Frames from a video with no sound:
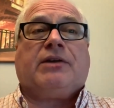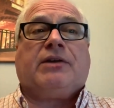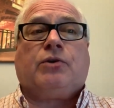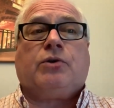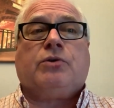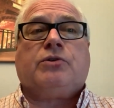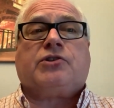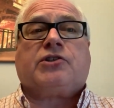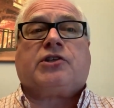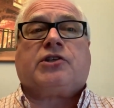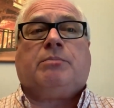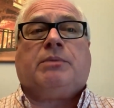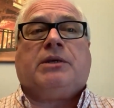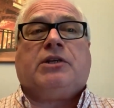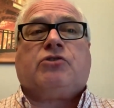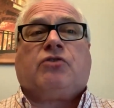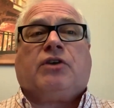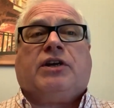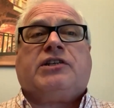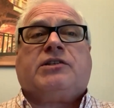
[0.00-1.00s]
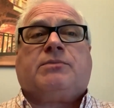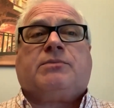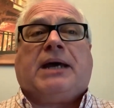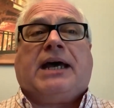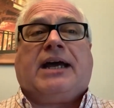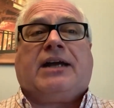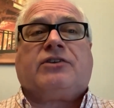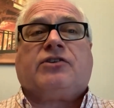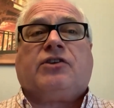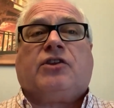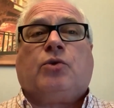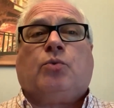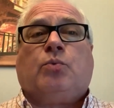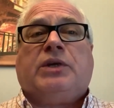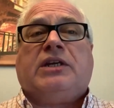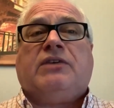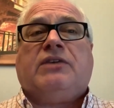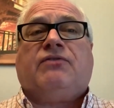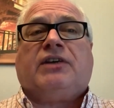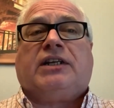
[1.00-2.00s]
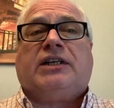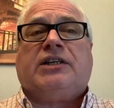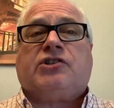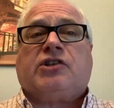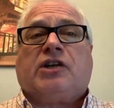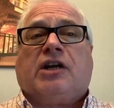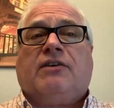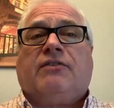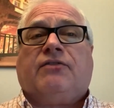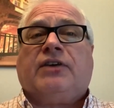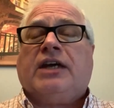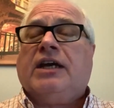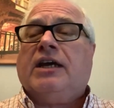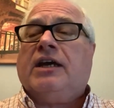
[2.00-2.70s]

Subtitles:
roots can be traced back to the wee village of